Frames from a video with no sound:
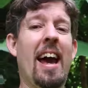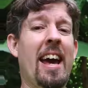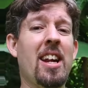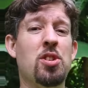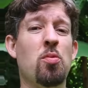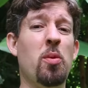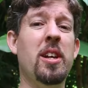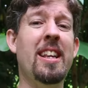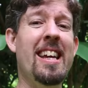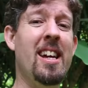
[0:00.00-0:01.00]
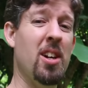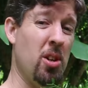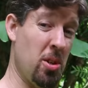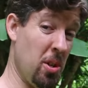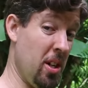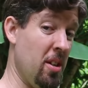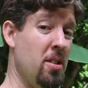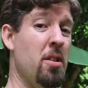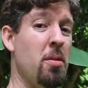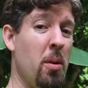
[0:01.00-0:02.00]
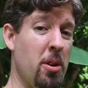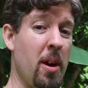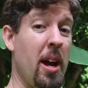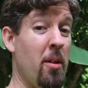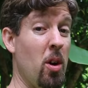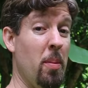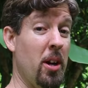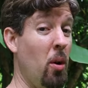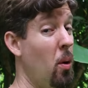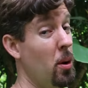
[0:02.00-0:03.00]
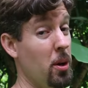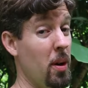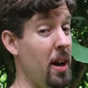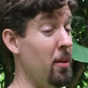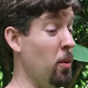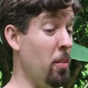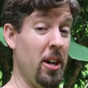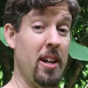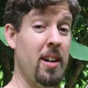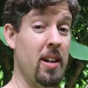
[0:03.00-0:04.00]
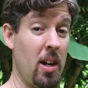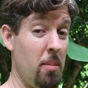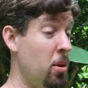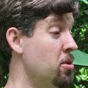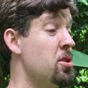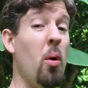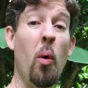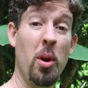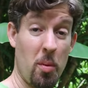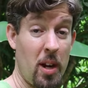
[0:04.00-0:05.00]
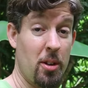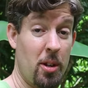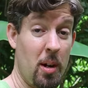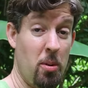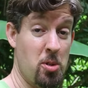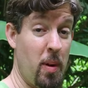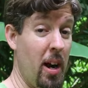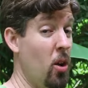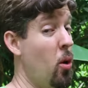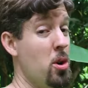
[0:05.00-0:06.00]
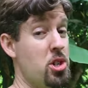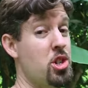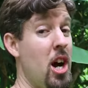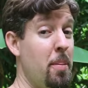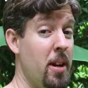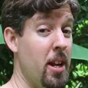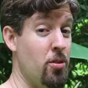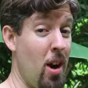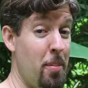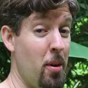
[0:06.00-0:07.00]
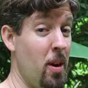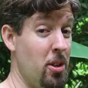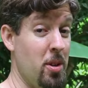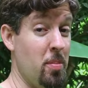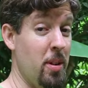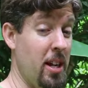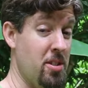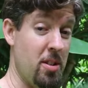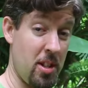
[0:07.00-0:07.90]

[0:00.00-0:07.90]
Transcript: And it's really good to throw in your anaerobic or your aerobic compost or your regular compost pile or just chop it and drop it around your other plants.